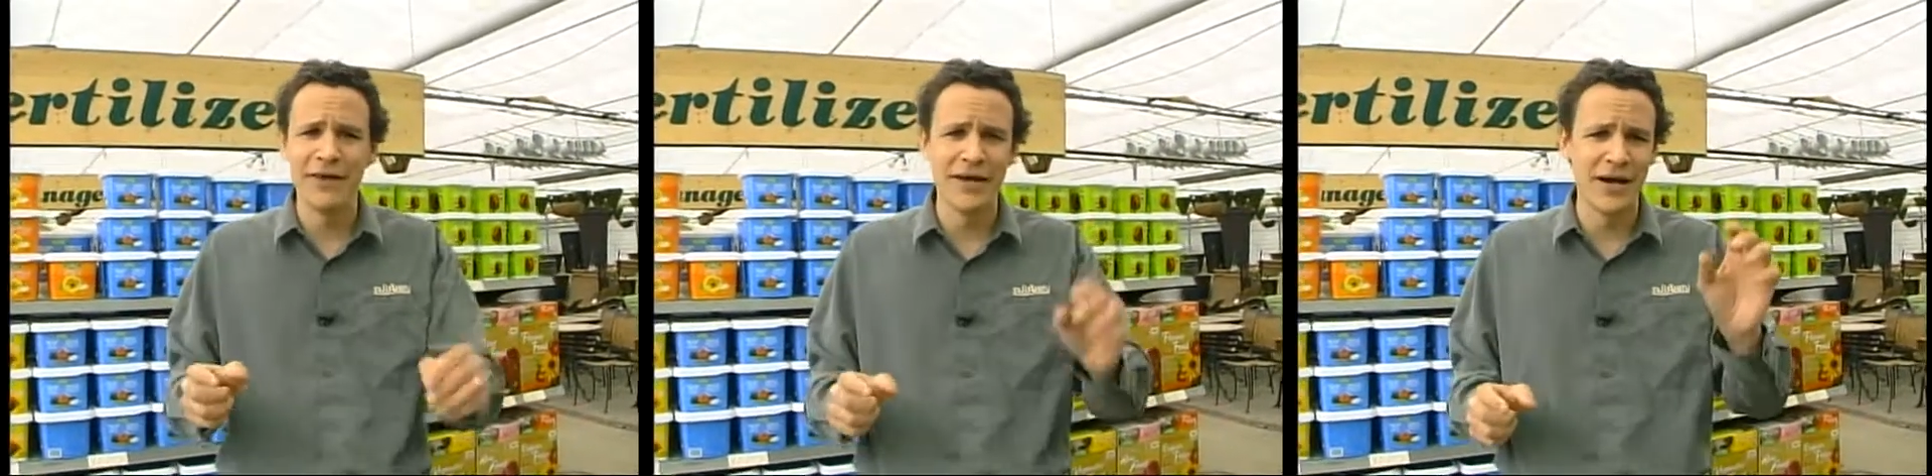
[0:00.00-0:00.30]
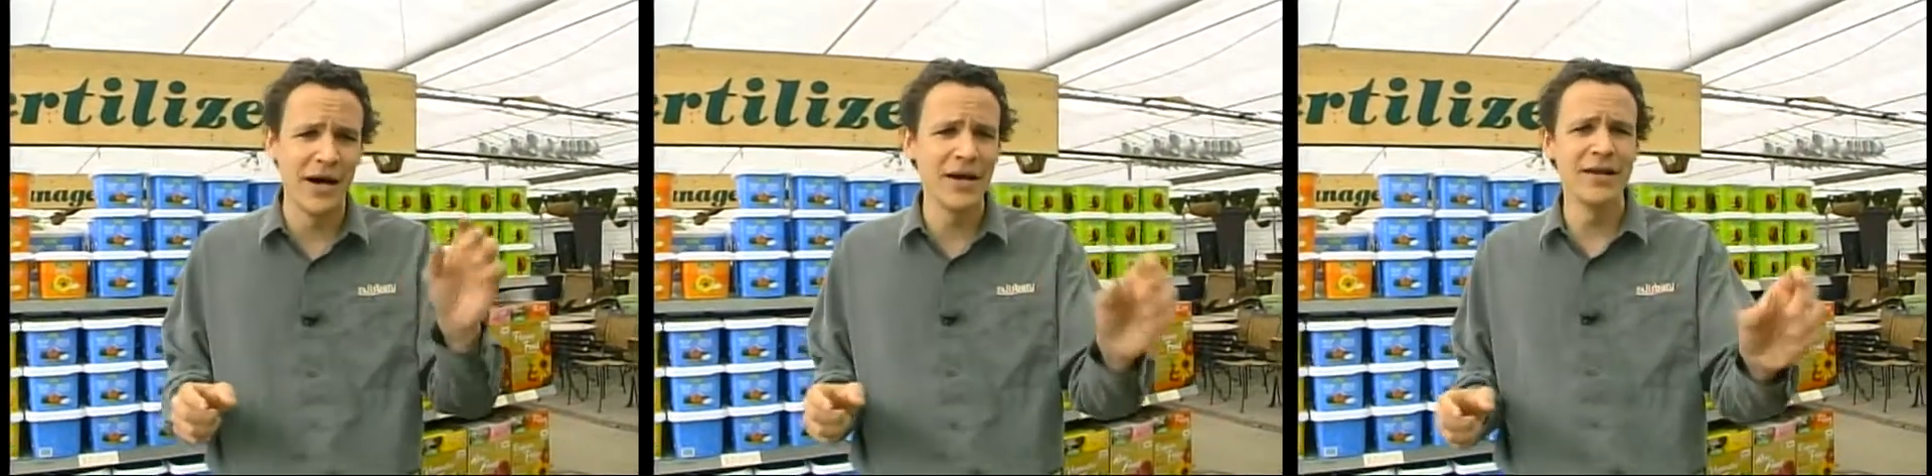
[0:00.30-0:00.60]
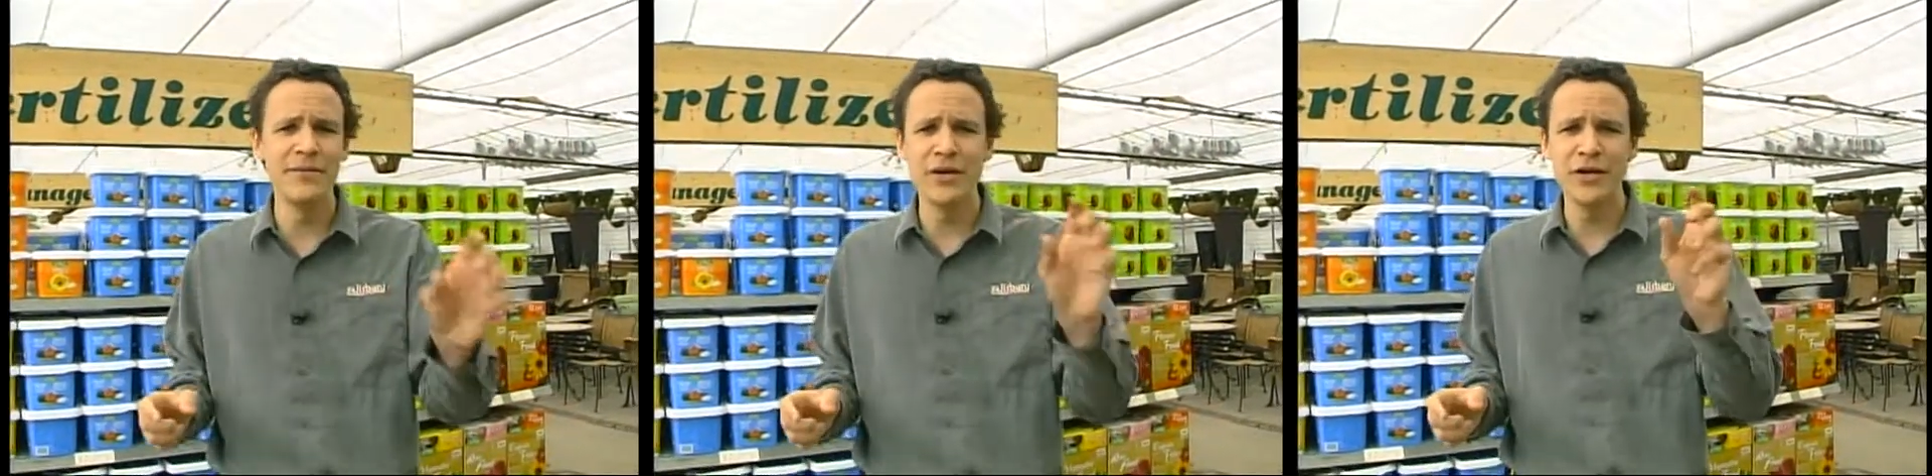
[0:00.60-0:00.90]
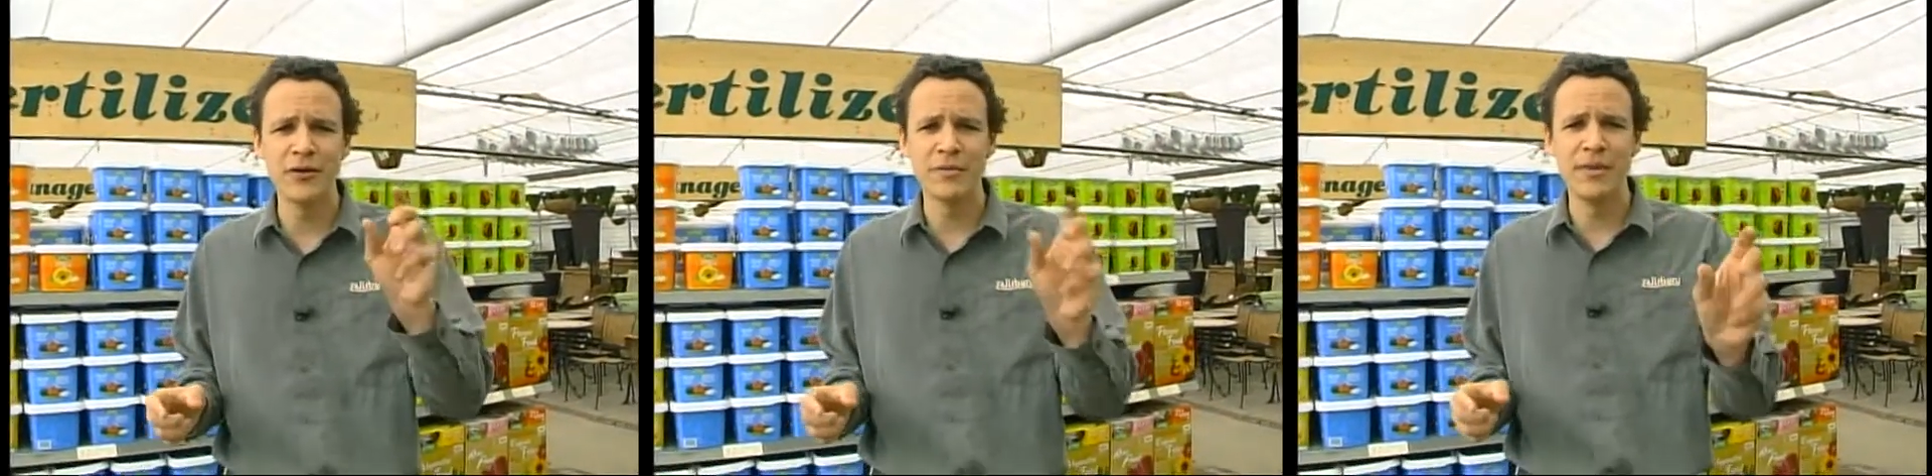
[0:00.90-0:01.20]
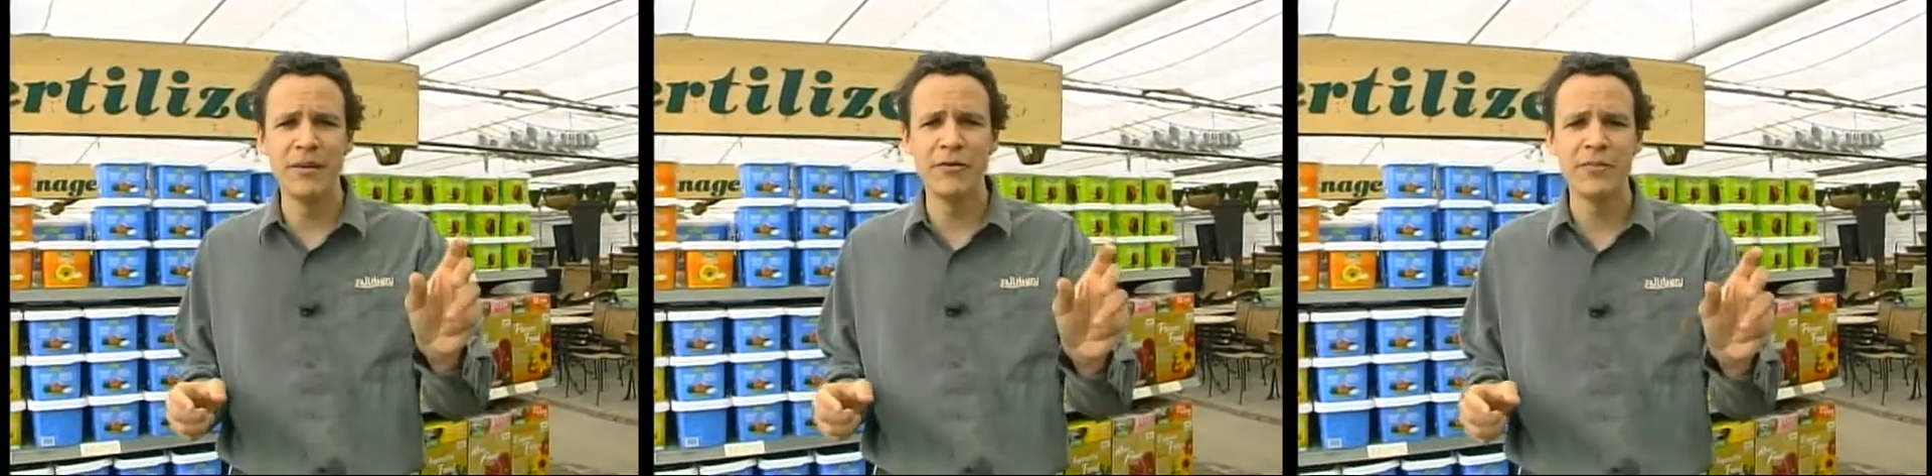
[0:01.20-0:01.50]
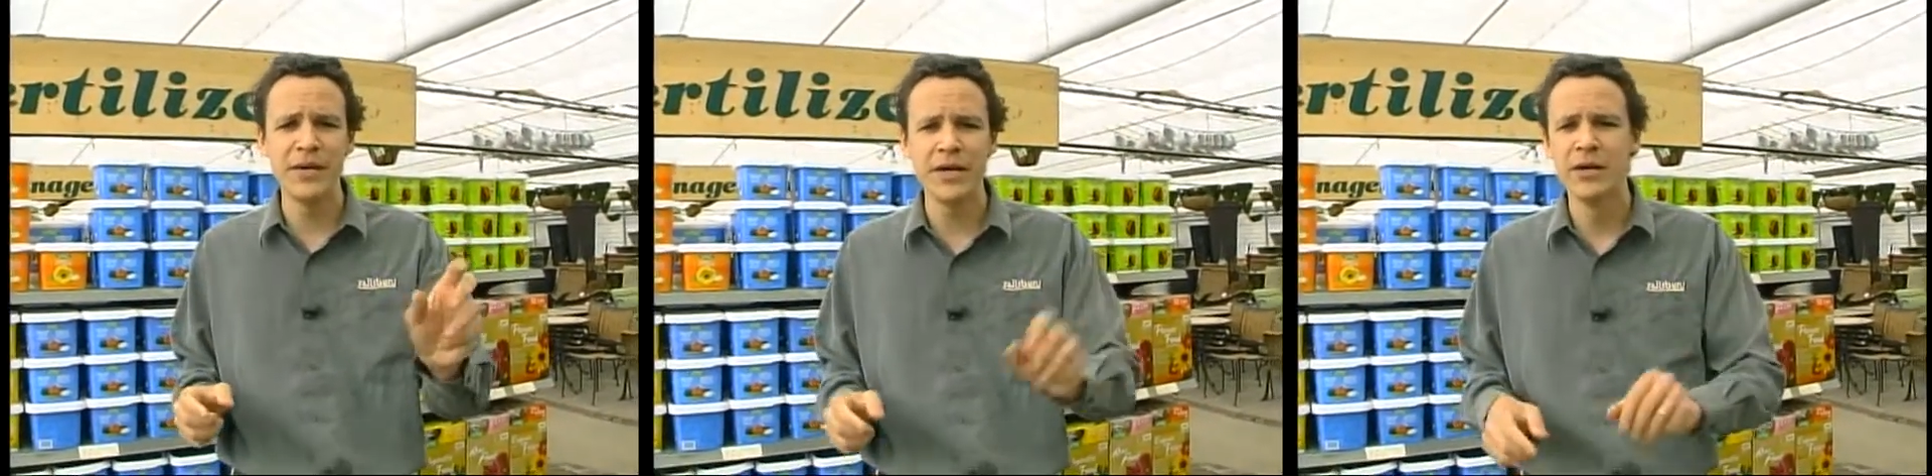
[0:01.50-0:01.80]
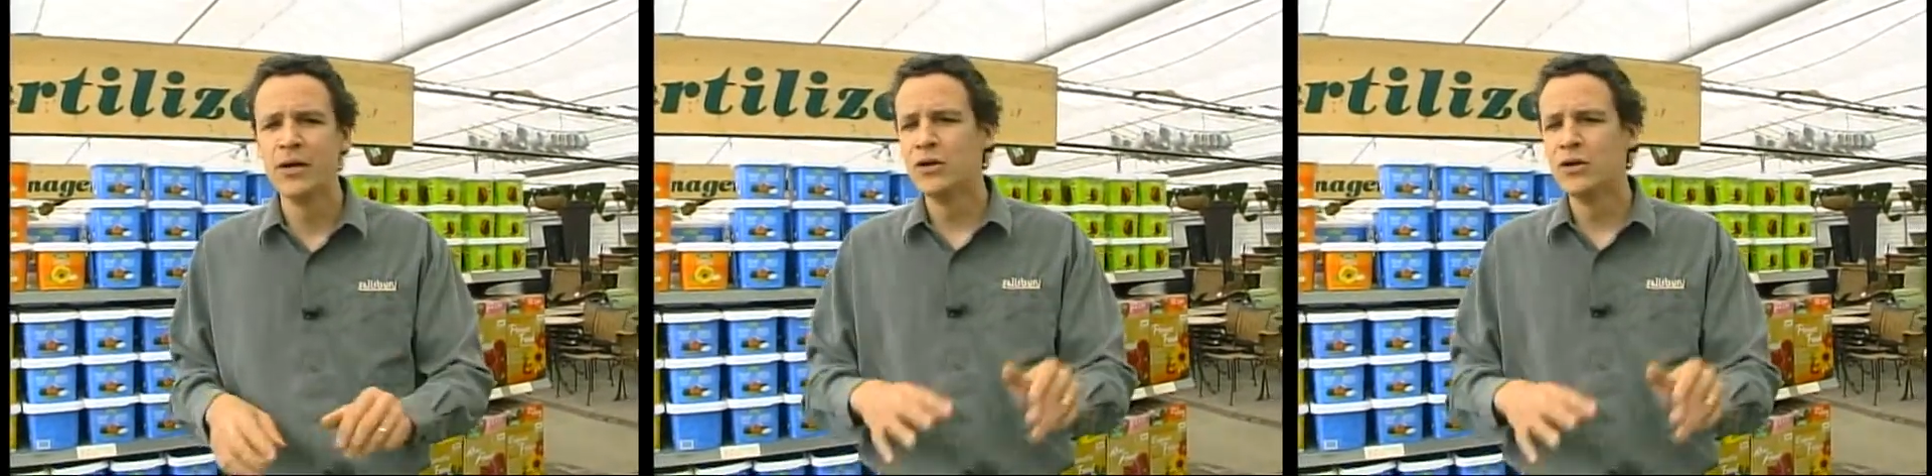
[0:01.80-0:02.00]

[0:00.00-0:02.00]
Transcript: like a honeybee or a bumblebee,